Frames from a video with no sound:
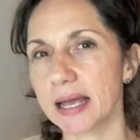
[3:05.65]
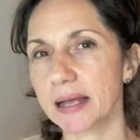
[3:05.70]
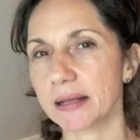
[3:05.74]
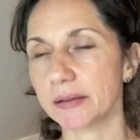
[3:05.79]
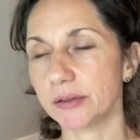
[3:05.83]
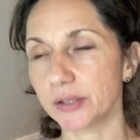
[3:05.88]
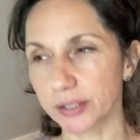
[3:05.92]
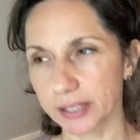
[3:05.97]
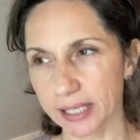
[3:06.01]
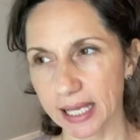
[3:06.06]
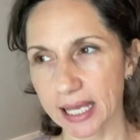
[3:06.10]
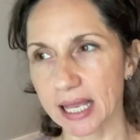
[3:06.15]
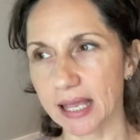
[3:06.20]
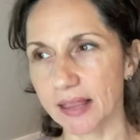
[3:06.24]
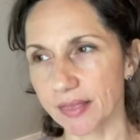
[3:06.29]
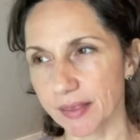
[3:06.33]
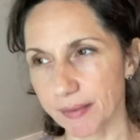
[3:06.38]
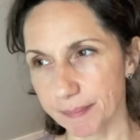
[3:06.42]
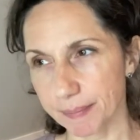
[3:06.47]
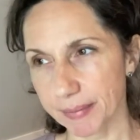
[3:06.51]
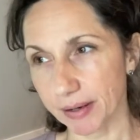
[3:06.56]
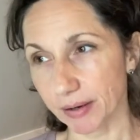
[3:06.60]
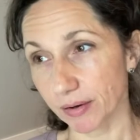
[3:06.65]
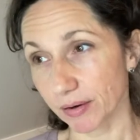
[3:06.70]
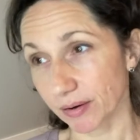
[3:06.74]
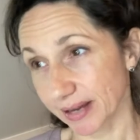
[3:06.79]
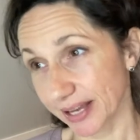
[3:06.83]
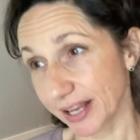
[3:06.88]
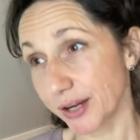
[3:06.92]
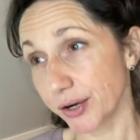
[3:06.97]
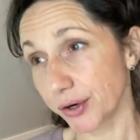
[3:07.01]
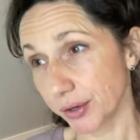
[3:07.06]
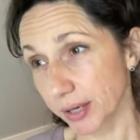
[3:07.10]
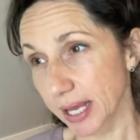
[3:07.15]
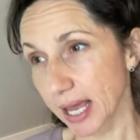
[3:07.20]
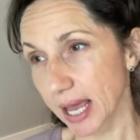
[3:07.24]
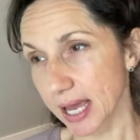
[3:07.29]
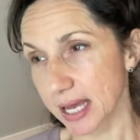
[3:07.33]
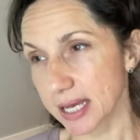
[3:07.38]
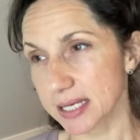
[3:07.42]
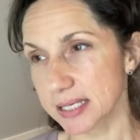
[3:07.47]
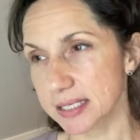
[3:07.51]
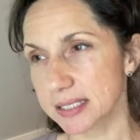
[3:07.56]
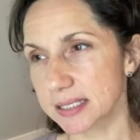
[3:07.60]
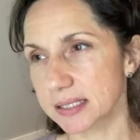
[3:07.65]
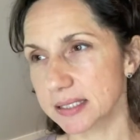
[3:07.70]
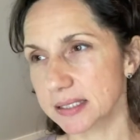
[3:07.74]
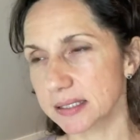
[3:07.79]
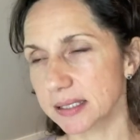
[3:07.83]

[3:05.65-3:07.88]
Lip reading: looking in the mirror, inner gaze.